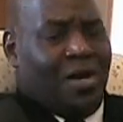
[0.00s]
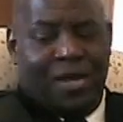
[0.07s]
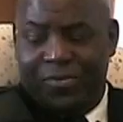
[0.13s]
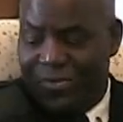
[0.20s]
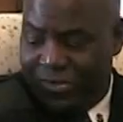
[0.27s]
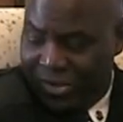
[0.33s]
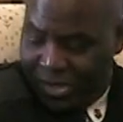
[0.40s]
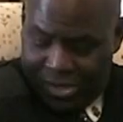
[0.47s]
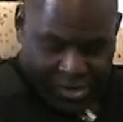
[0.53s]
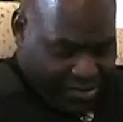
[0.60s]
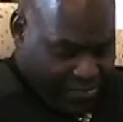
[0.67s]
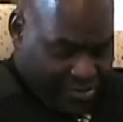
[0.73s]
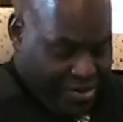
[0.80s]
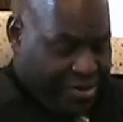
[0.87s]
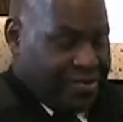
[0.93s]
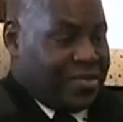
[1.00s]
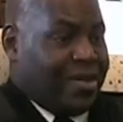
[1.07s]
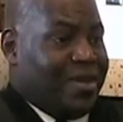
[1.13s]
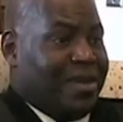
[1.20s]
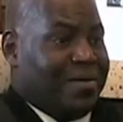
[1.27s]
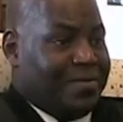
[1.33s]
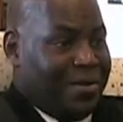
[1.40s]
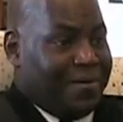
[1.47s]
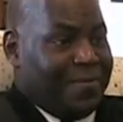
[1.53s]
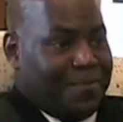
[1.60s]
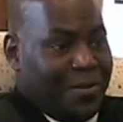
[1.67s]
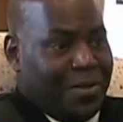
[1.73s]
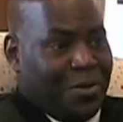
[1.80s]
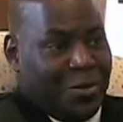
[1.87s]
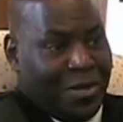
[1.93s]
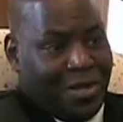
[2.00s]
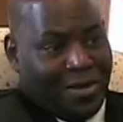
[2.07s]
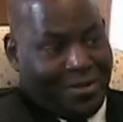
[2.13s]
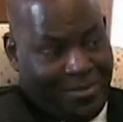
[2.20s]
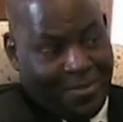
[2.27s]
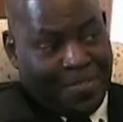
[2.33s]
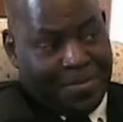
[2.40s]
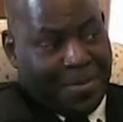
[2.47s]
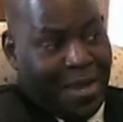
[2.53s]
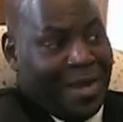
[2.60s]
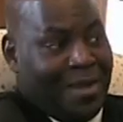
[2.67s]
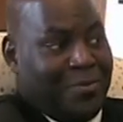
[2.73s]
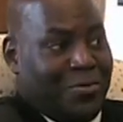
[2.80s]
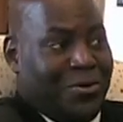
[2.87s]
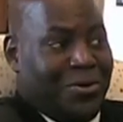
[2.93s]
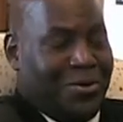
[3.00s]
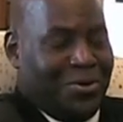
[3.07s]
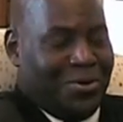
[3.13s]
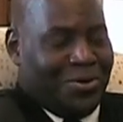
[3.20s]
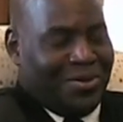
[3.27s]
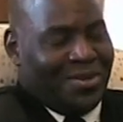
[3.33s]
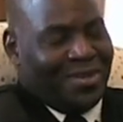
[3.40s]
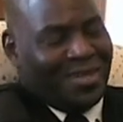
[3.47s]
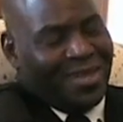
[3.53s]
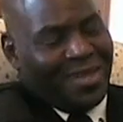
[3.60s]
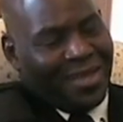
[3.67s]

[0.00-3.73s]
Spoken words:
Obviously, as big as I am, I ate pretty good.